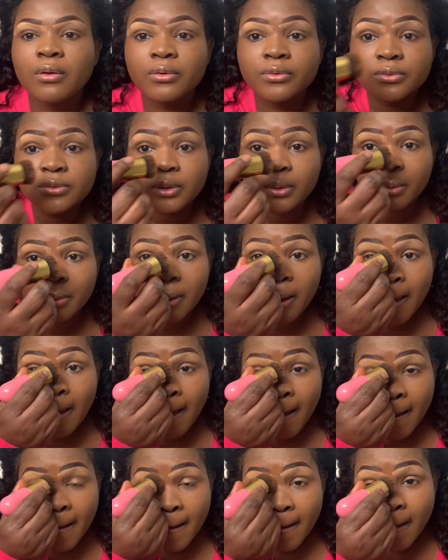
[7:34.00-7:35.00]
So
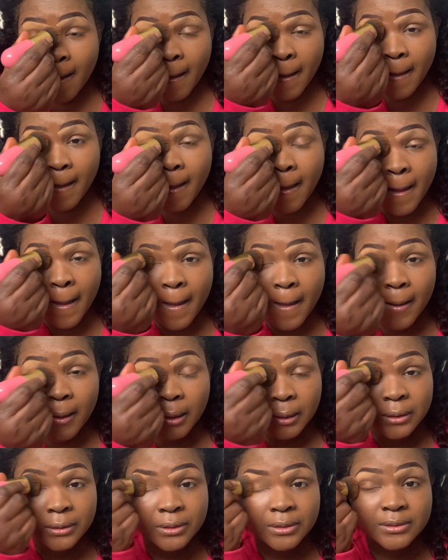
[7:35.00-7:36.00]

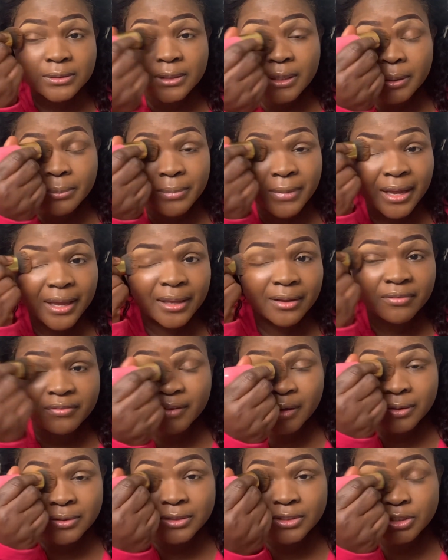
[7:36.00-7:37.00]
I just take my
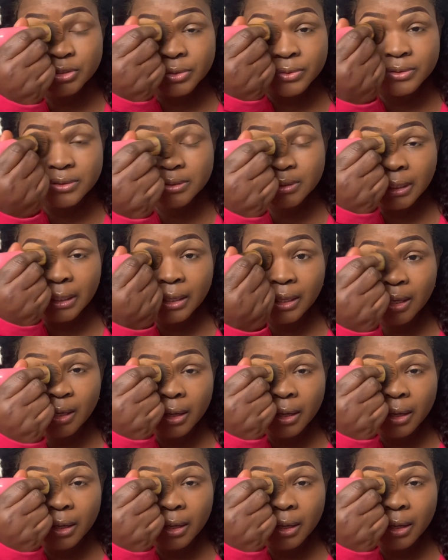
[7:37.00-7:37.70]
foundation stick